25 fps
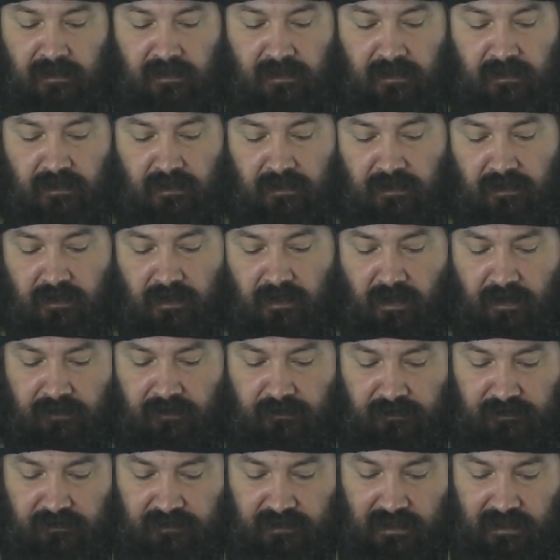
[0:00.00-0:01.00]
in
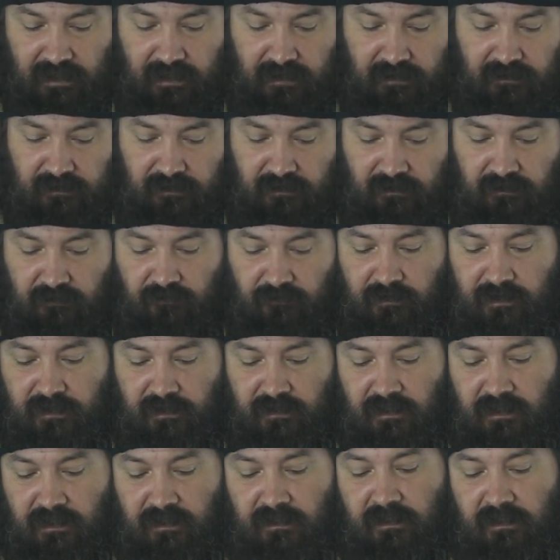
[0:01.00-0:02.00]
another text, we
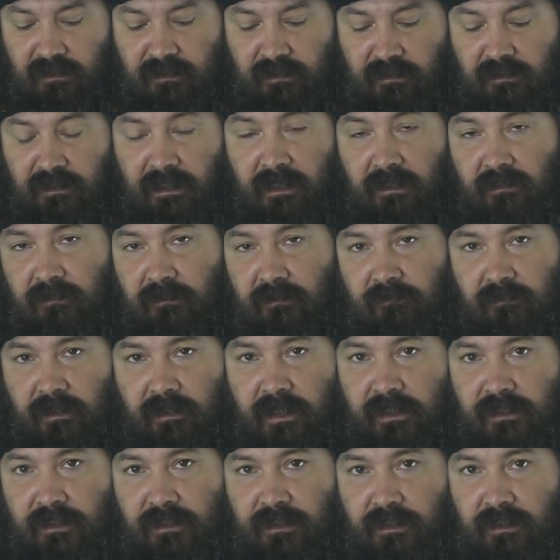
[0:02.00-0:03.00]
see that the
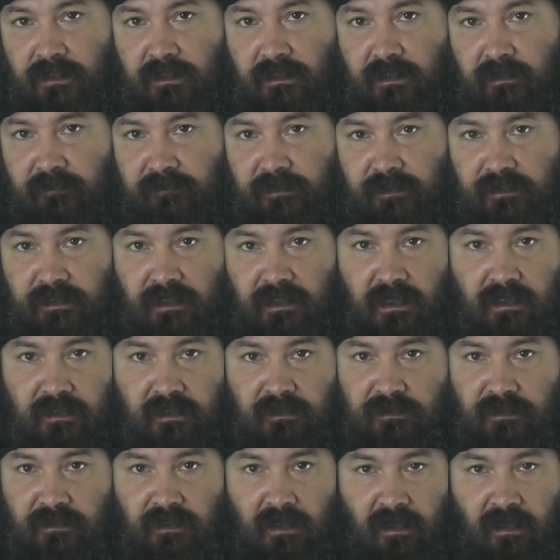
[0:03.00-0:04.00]
declaration of the
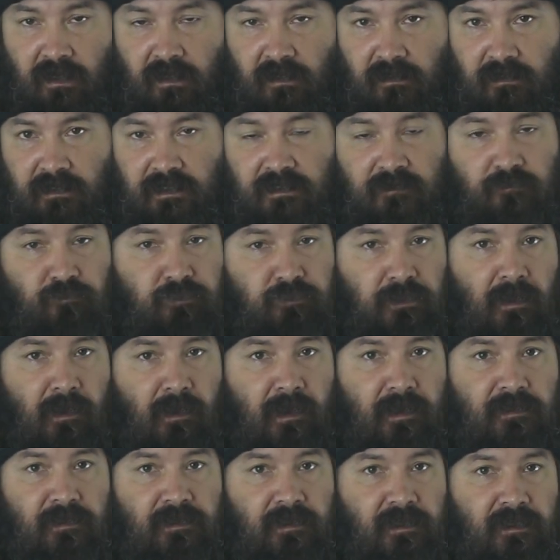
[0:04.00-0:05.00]
Dajjal is
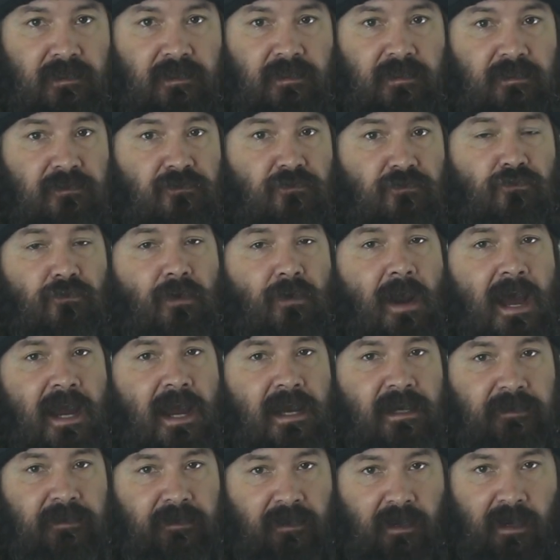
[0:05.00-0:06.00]
blind in his
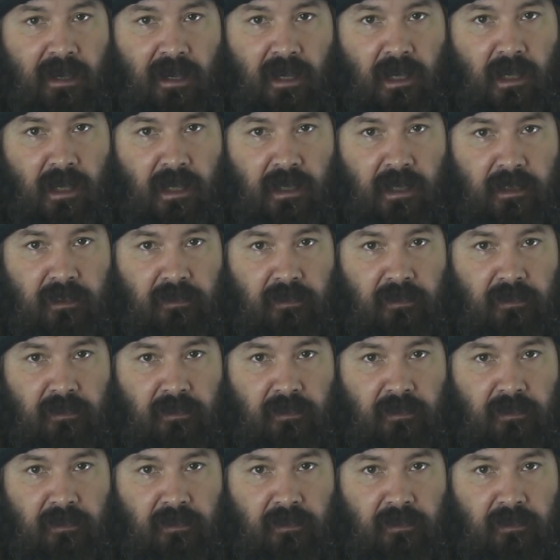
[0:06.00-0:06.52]
right eye.